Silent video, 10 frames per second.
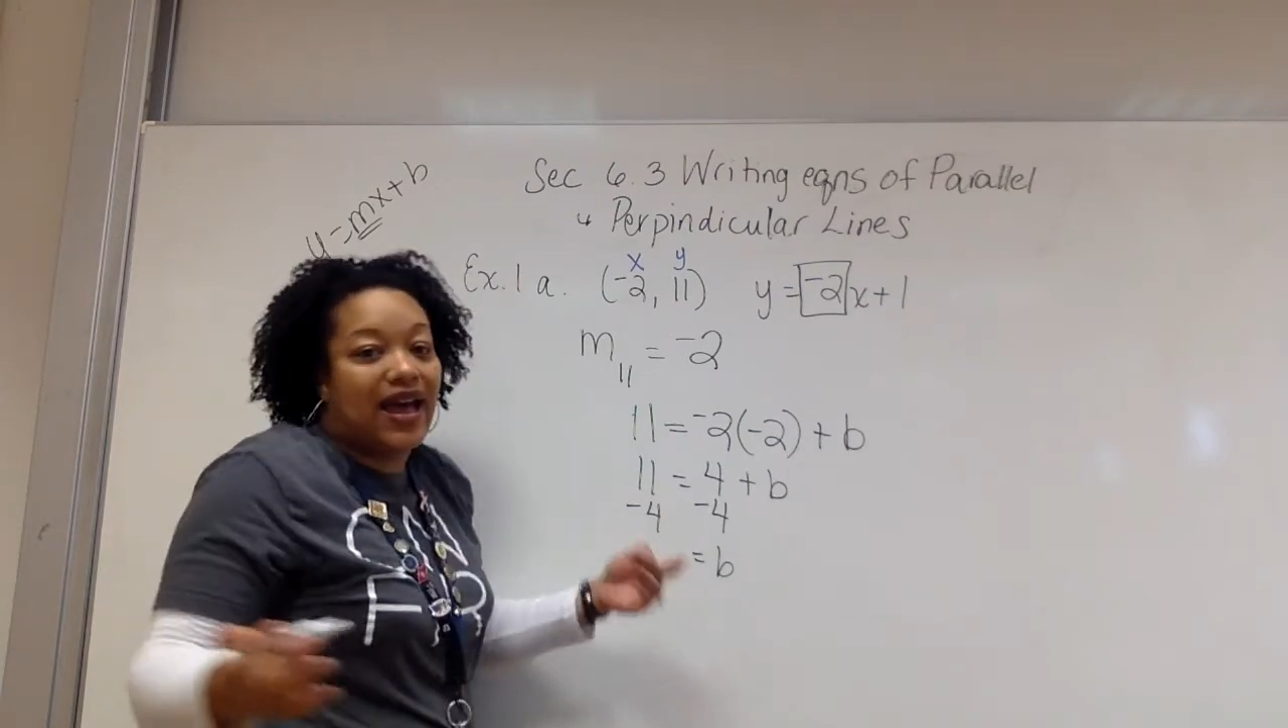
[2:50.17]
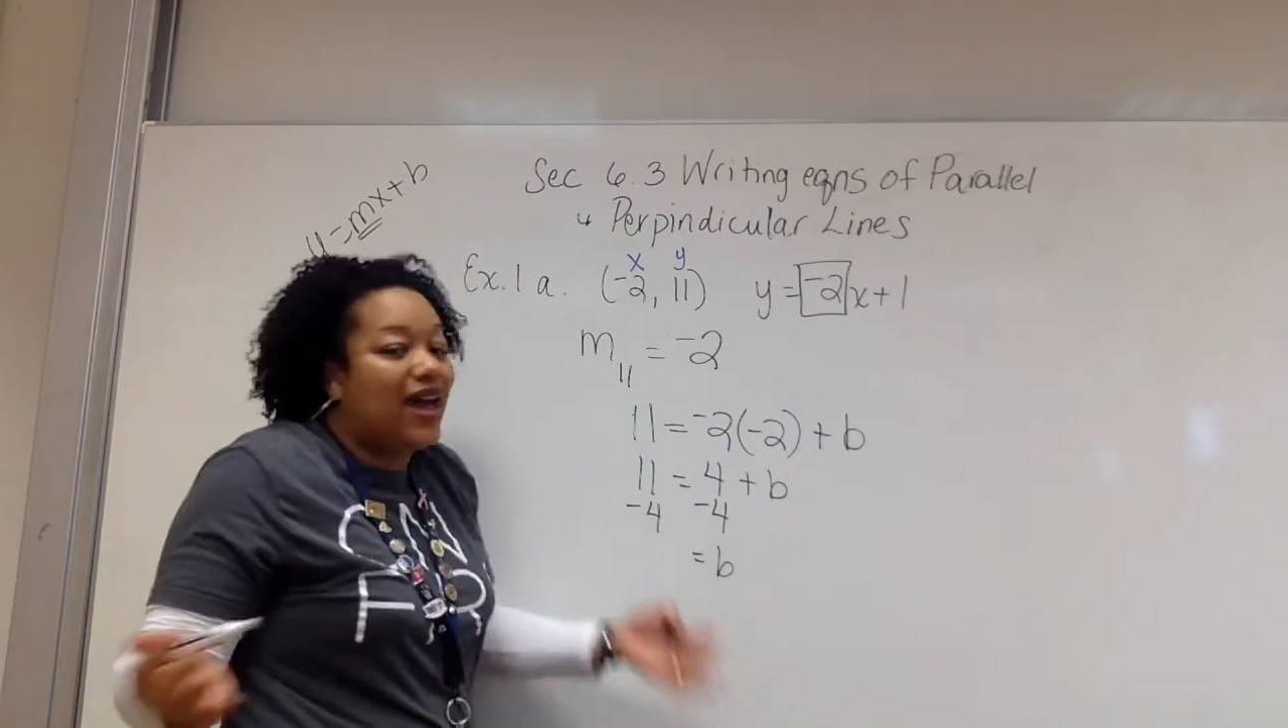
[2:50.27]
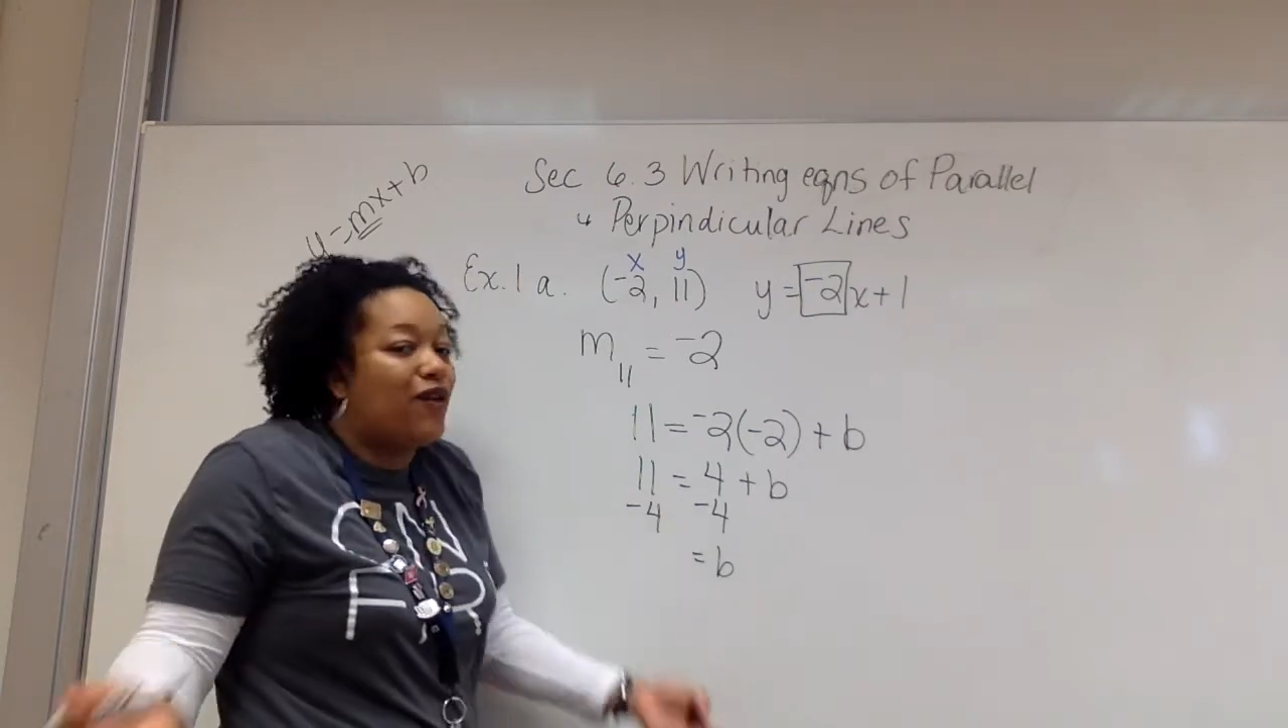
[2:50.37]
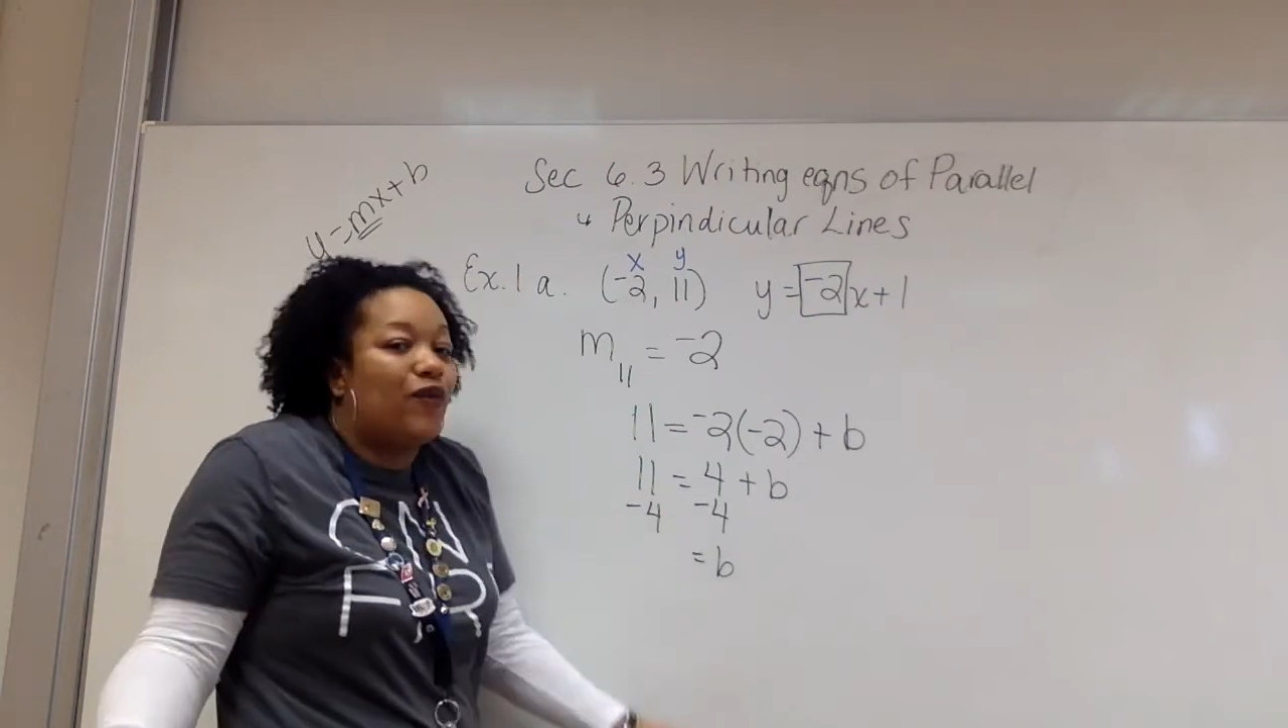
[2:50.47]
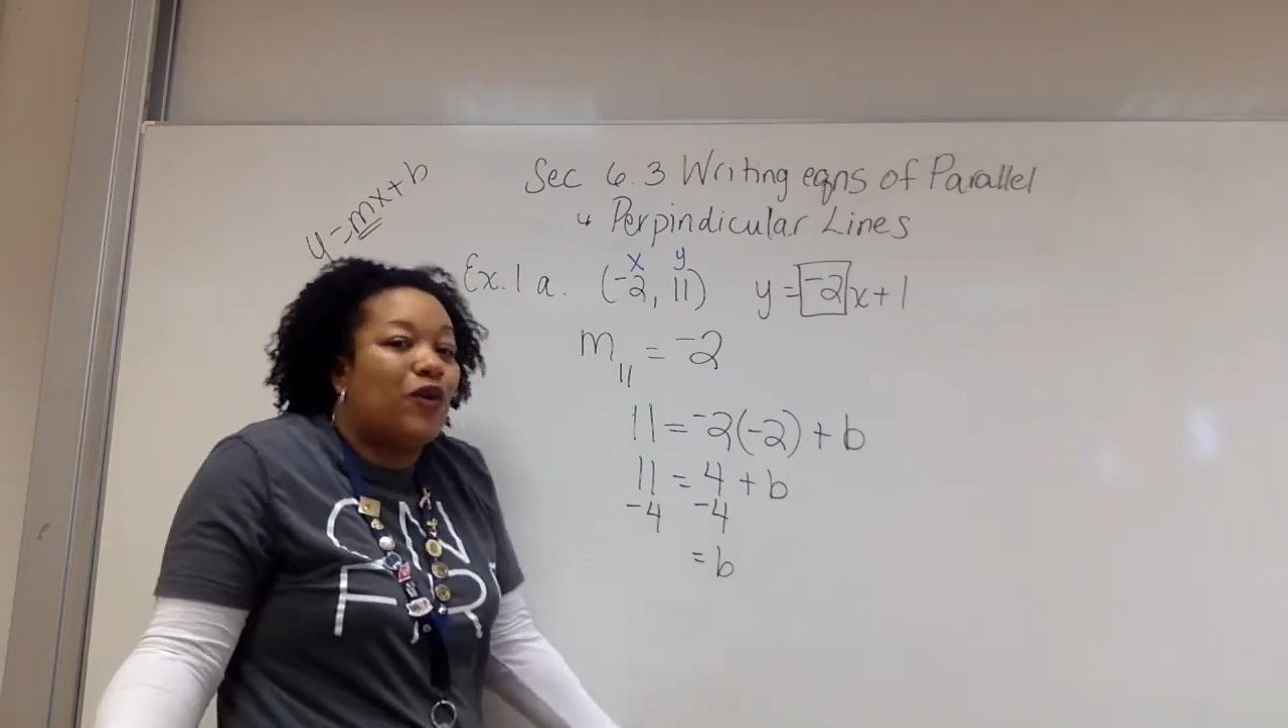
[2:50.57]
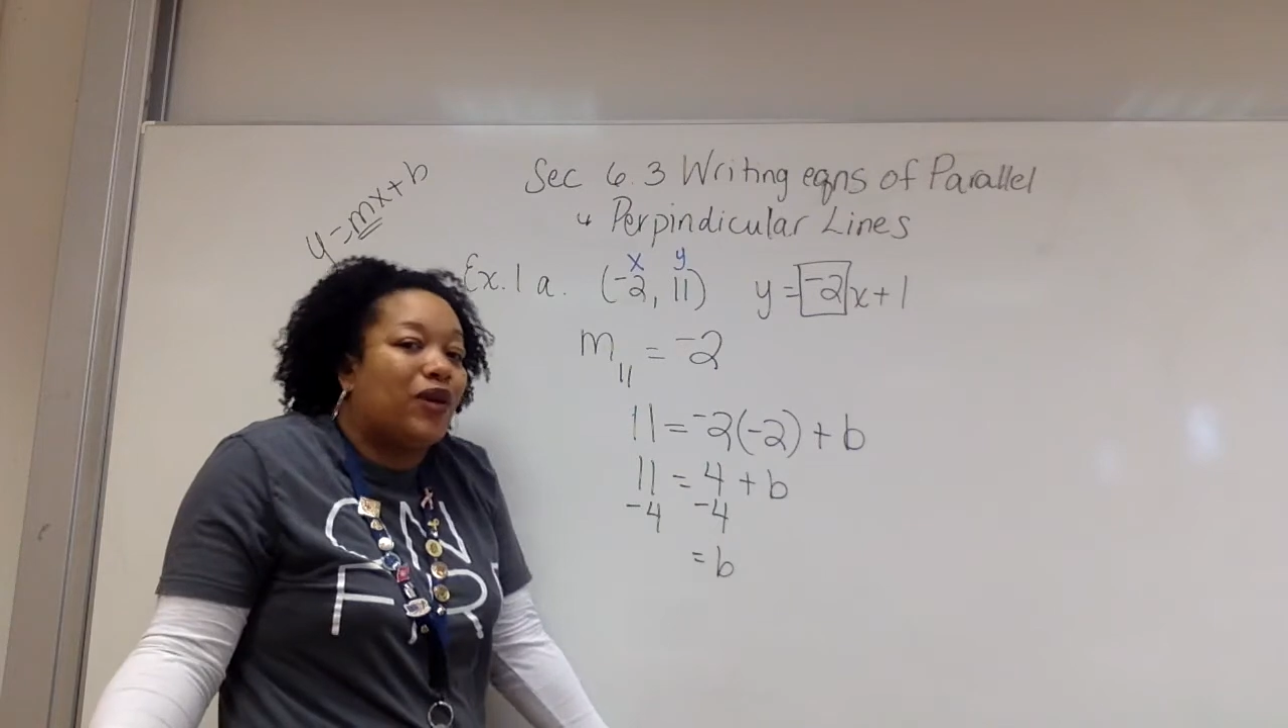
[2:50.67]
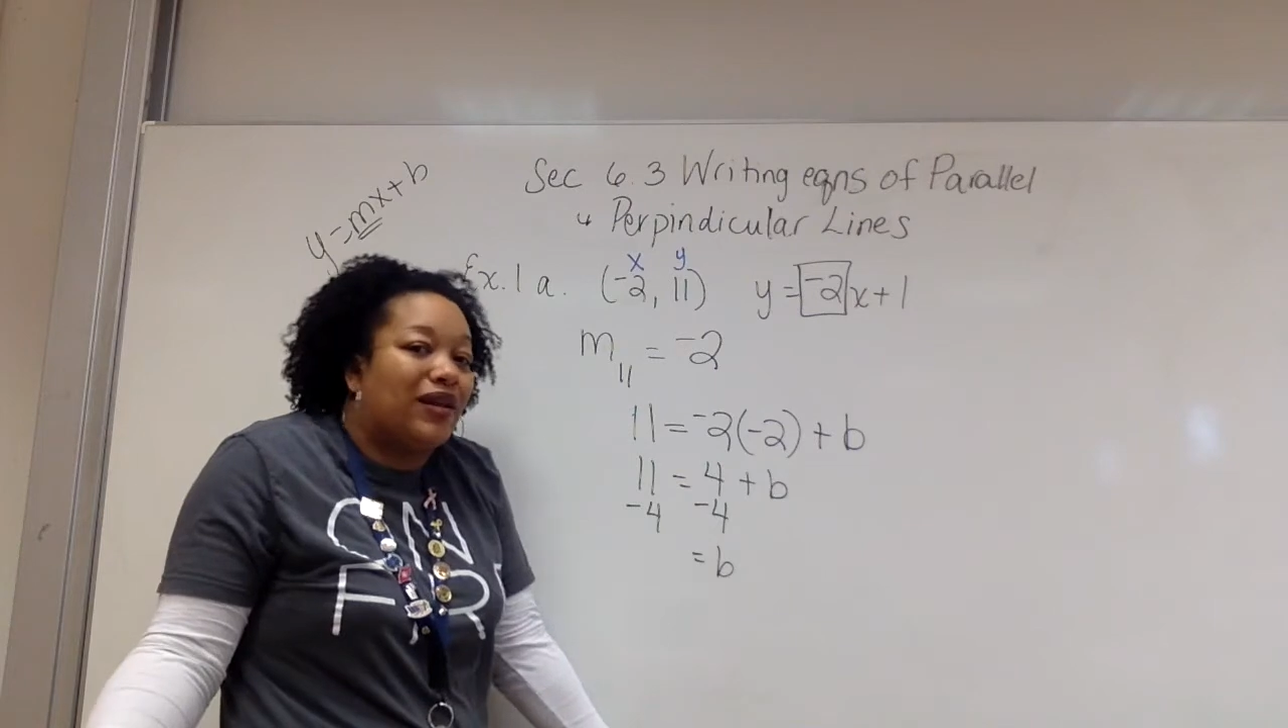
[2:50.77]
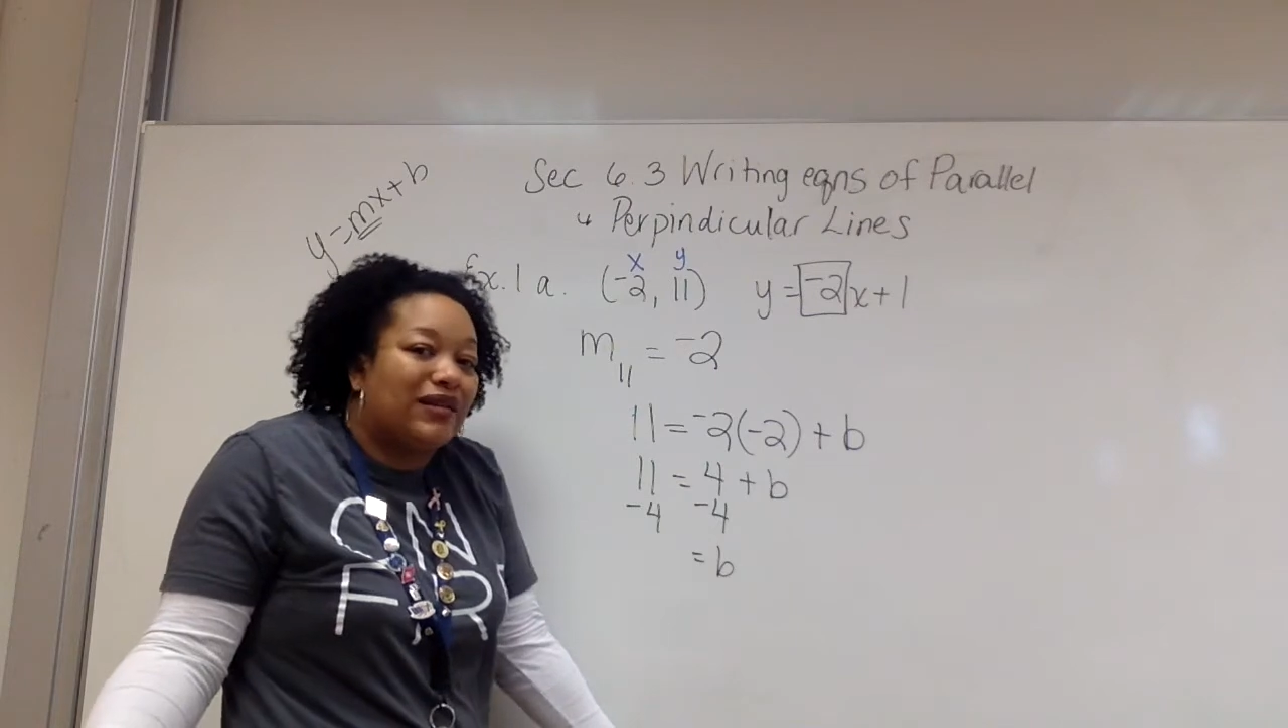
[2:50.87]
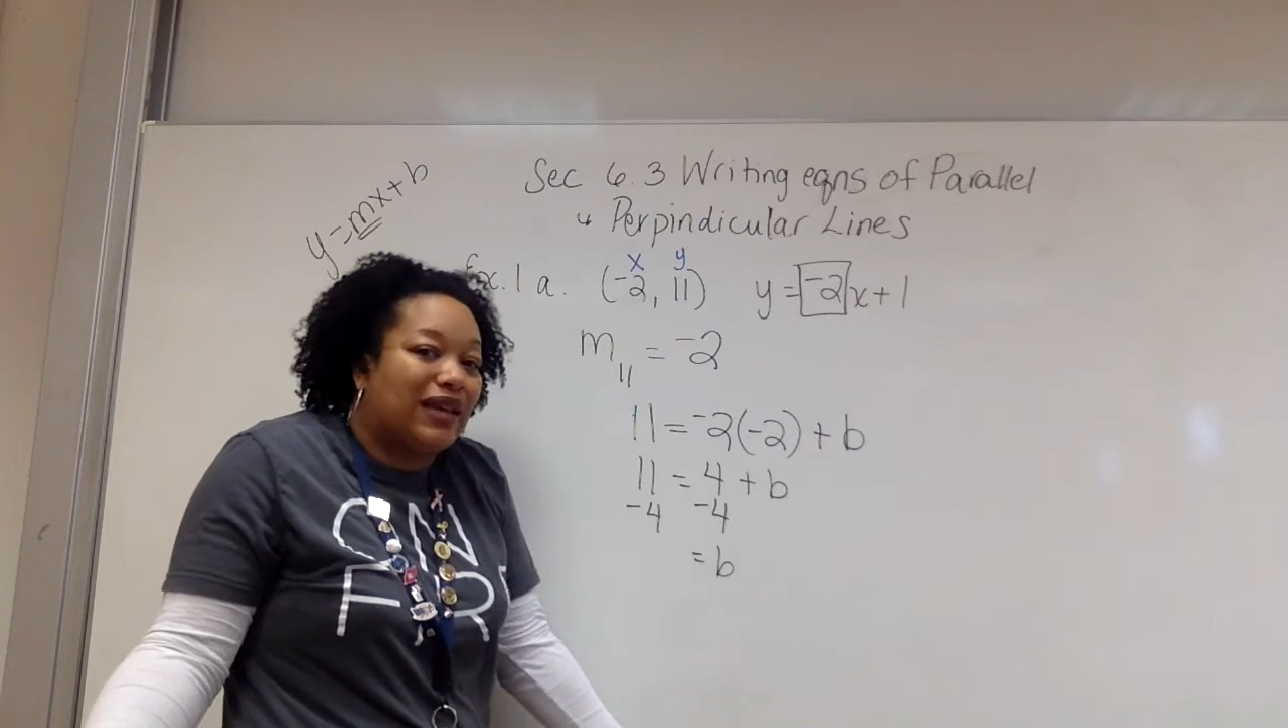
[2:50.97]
I don't know what else I